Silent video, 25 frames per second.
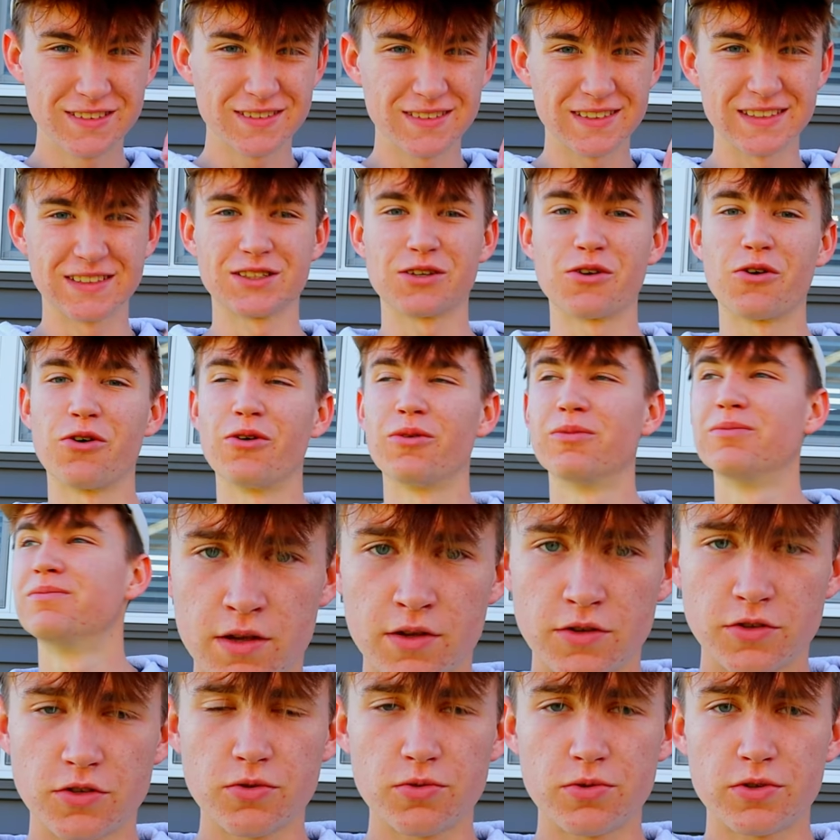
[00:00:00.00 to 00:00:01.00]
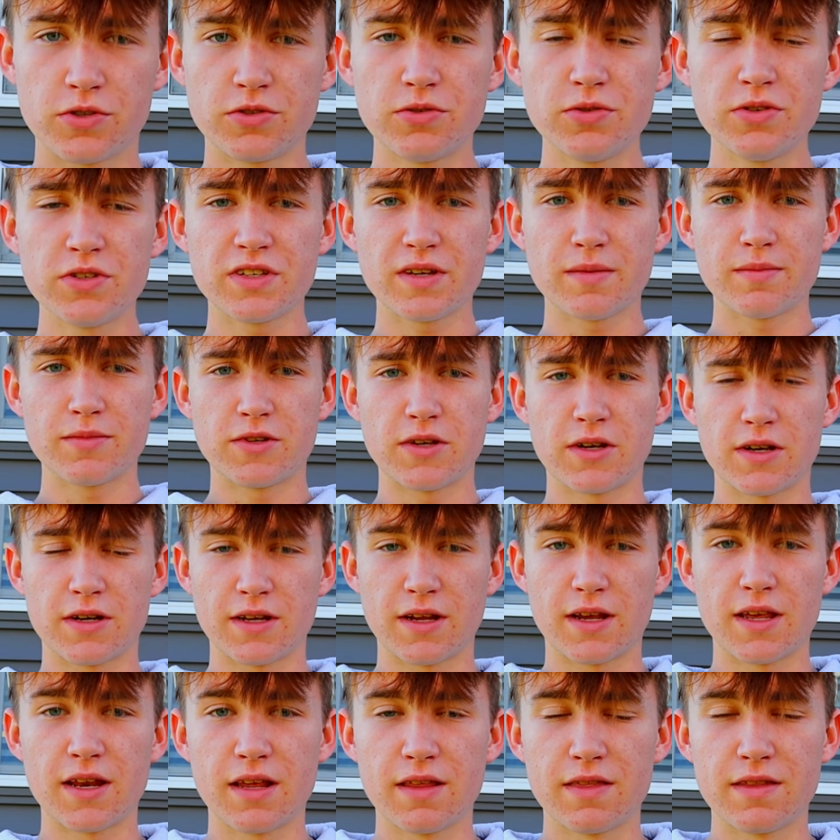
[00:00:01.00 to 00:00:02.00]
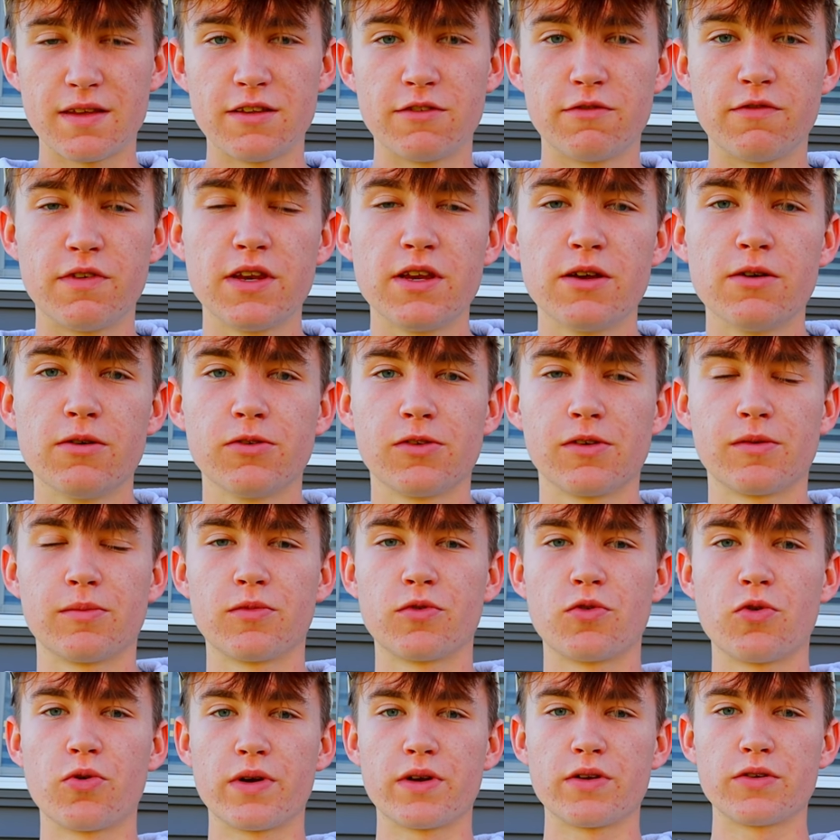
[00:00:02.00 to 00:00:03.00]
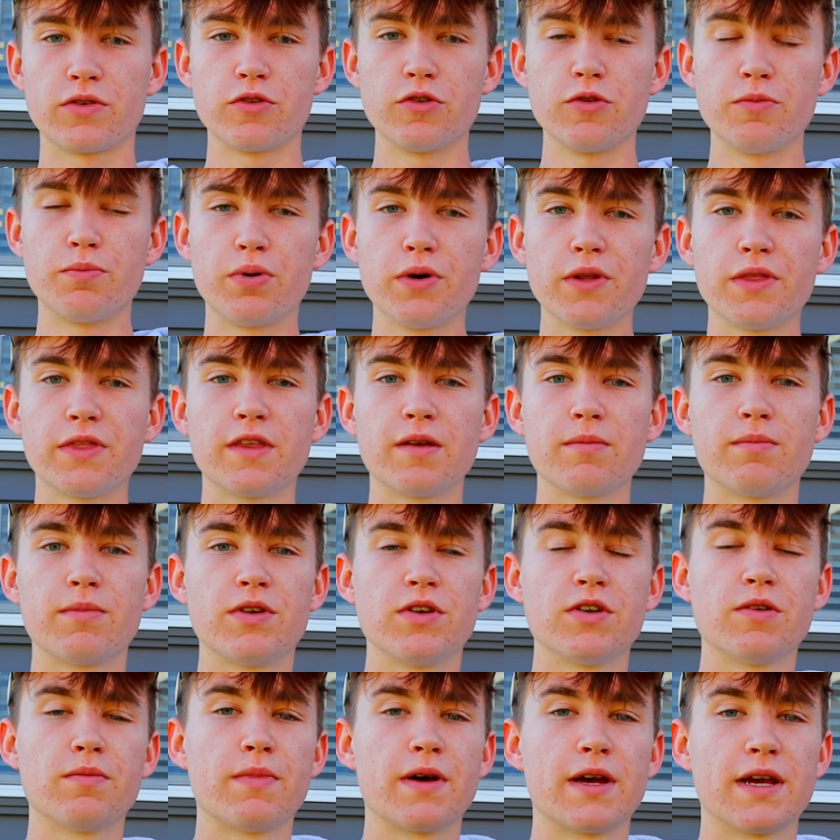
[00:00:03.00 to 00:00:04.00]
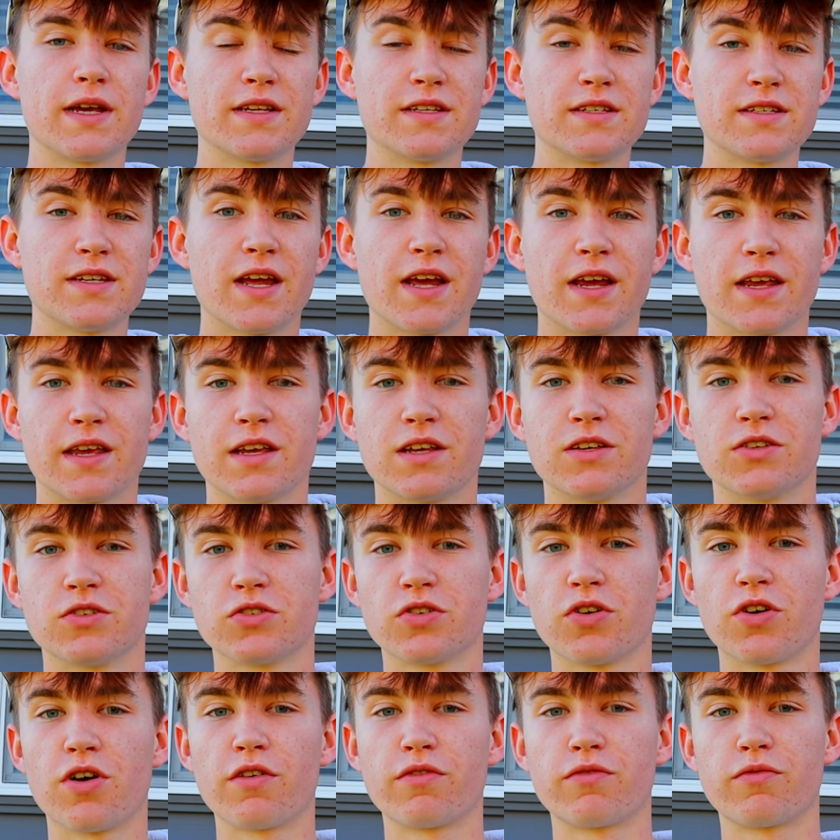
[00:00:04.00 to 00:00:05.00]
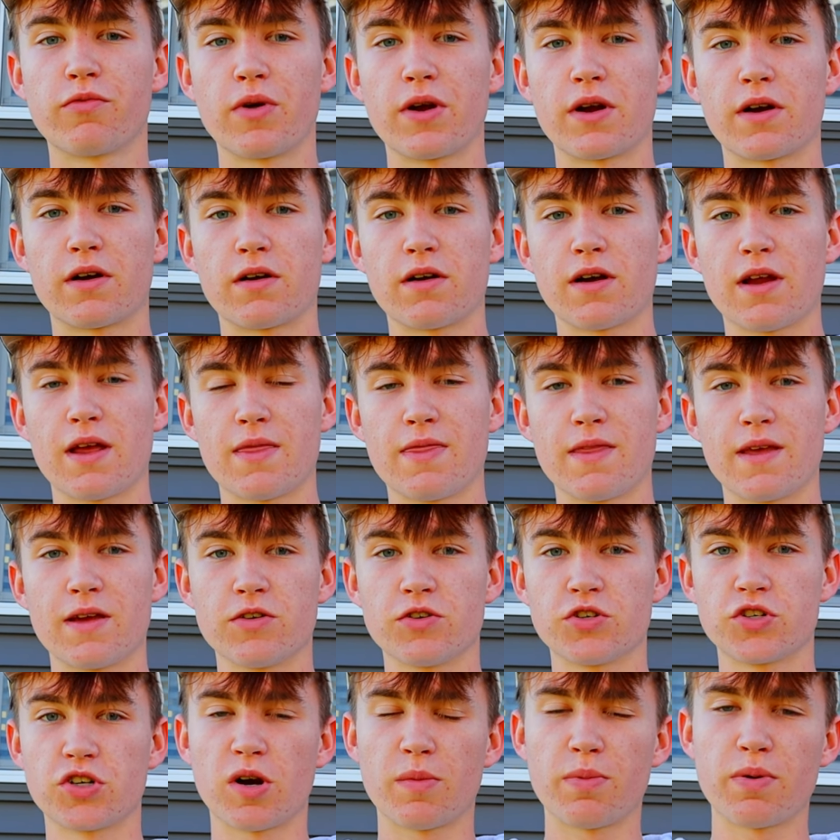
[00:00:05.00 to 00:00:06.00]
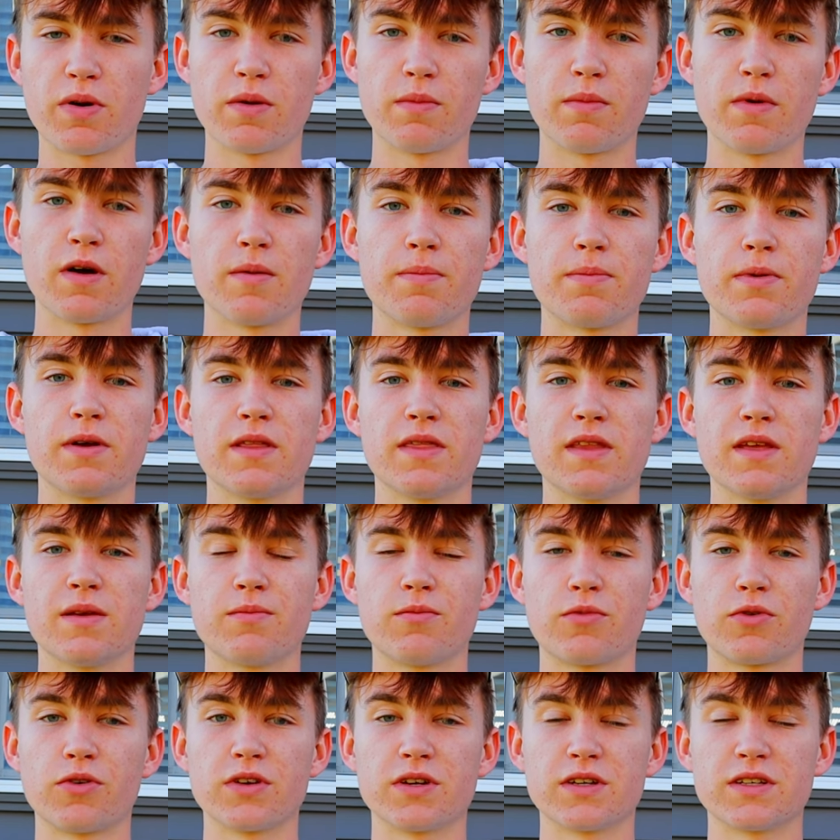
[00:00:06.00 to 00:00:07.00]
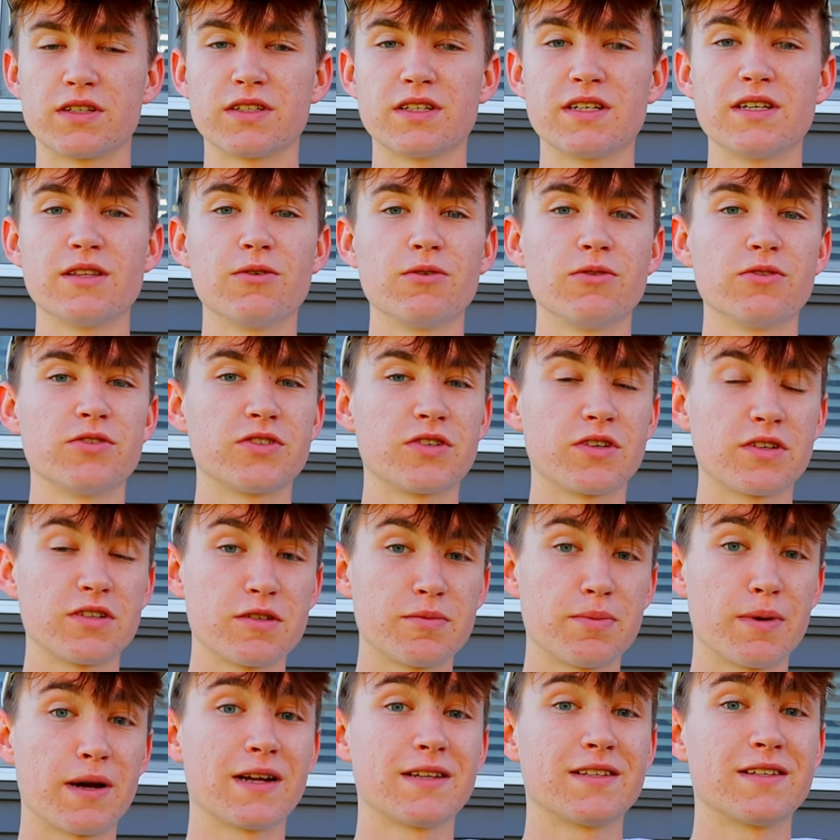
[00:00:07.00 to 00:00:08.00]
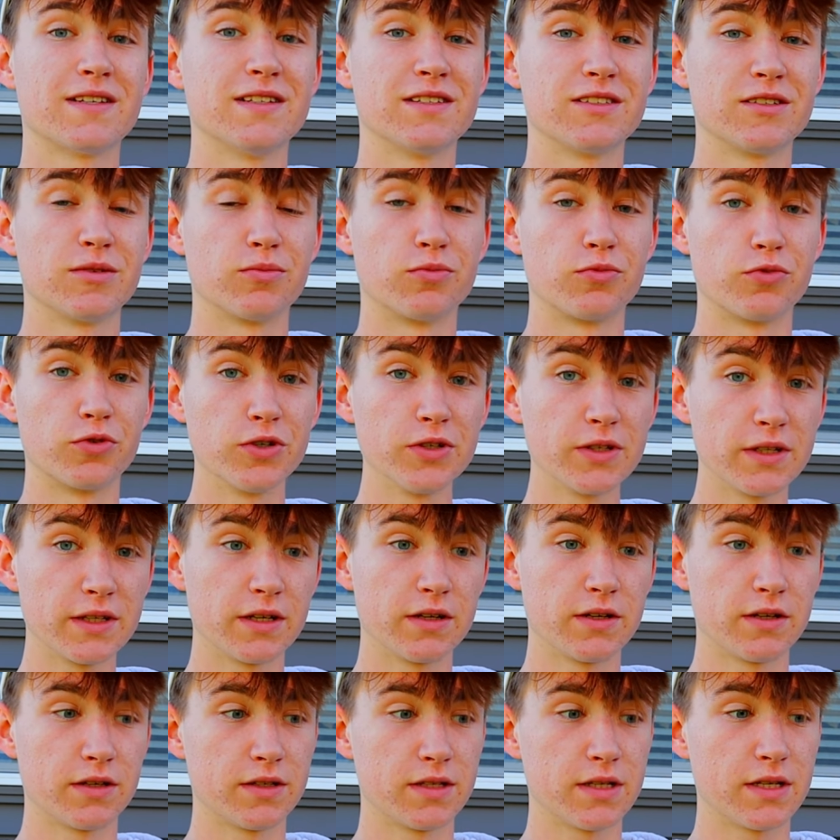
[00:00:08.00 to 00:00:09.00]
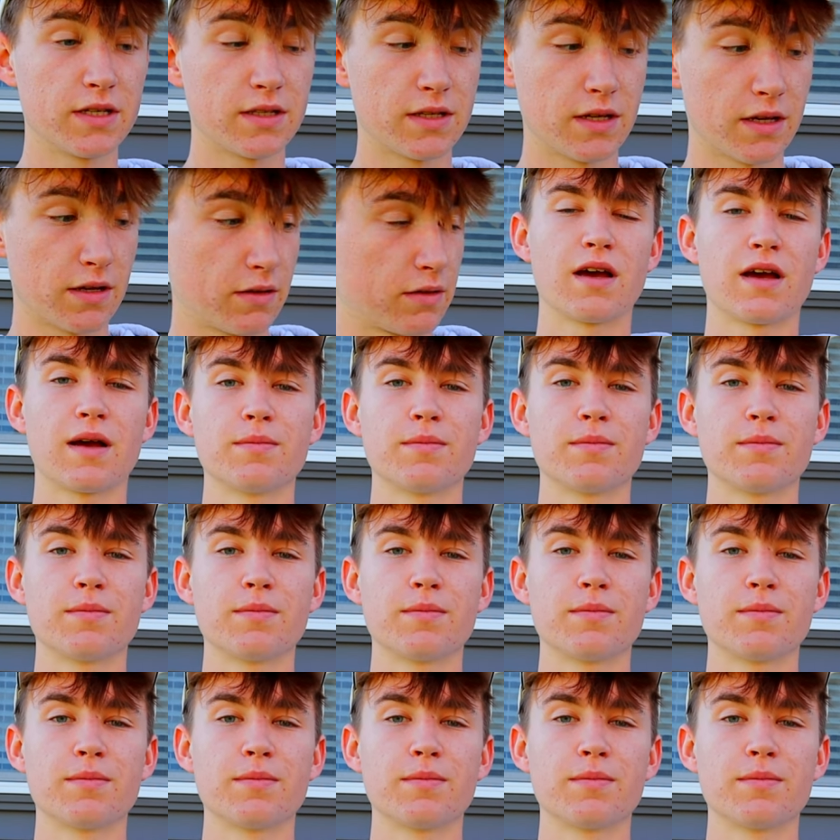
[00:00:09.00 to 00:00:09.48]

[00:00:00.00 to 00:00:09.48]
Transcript: Let's go. So as soon as I'm done getting these videos, I'm going to put them into my stacking software and then sharpen them up and then we're gonna see those sunspots in some really good detail.